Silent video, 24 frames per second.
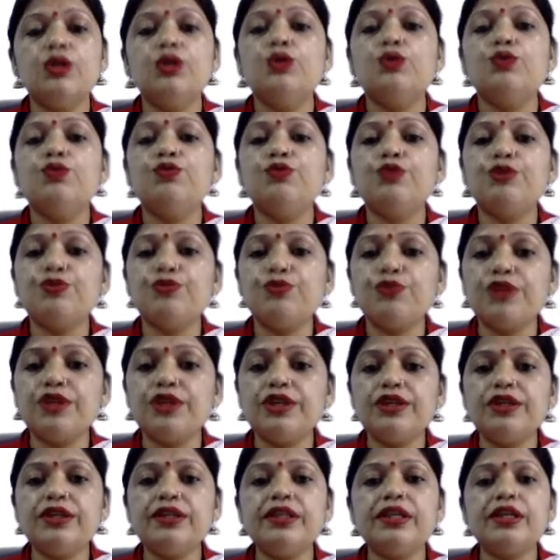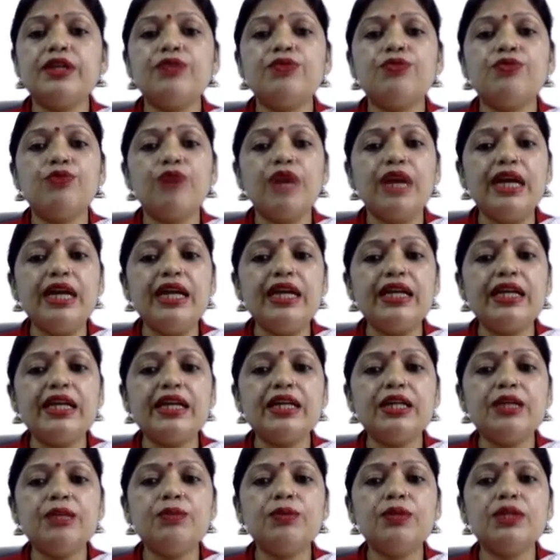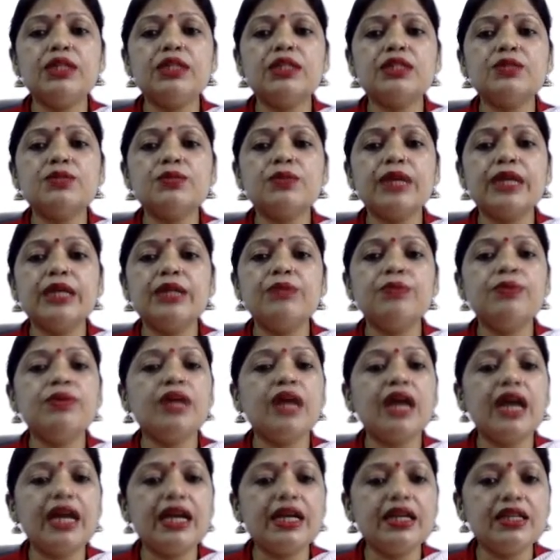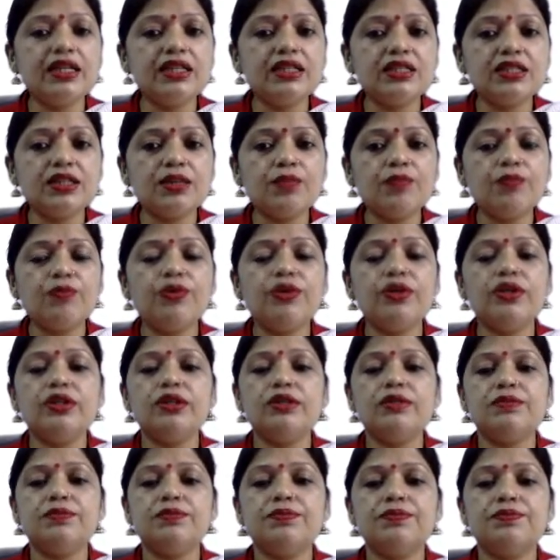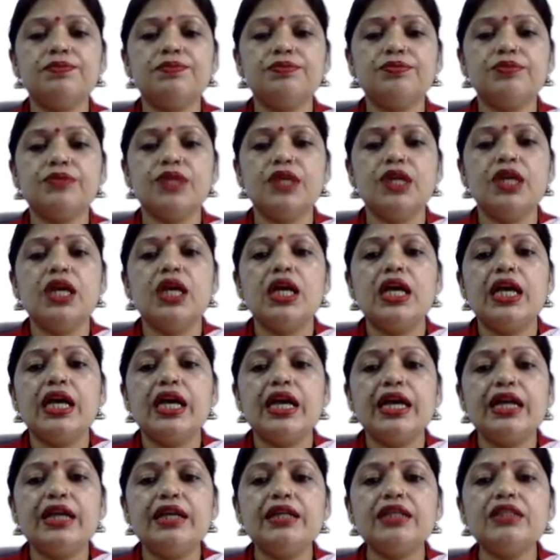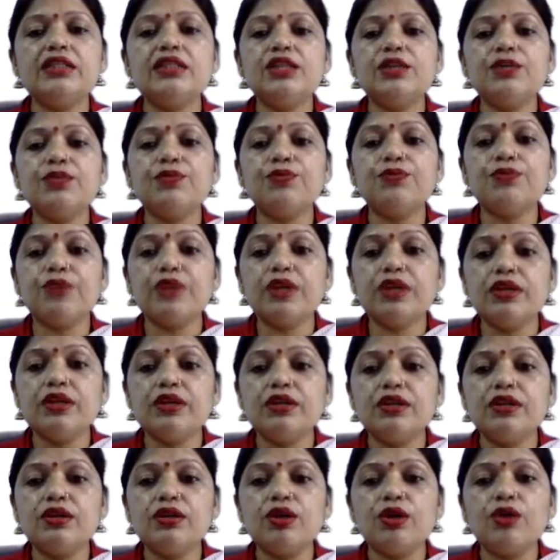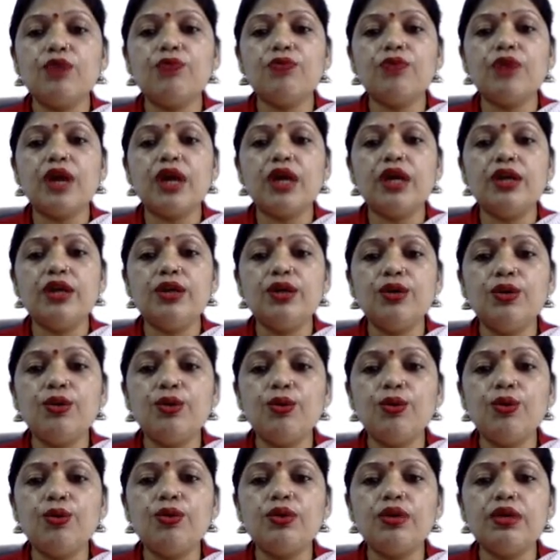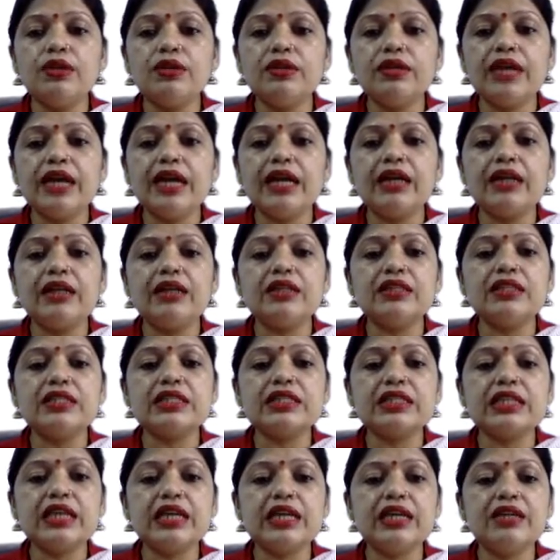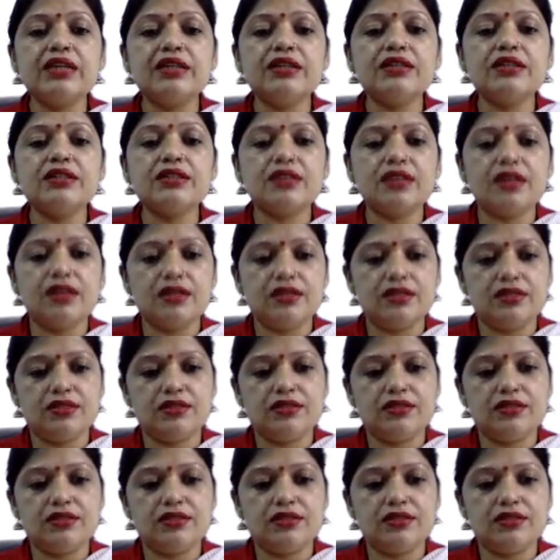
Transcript: We fear that wild animals might be hiding somewhere. It is the fear of unknown that scares us.